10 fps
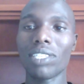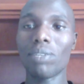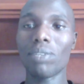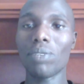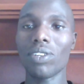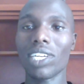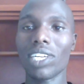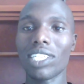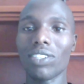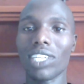maybe you
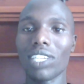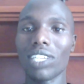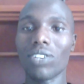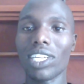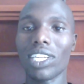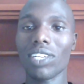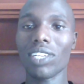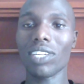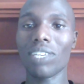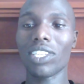can give
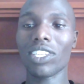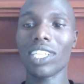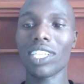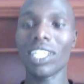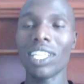the doctor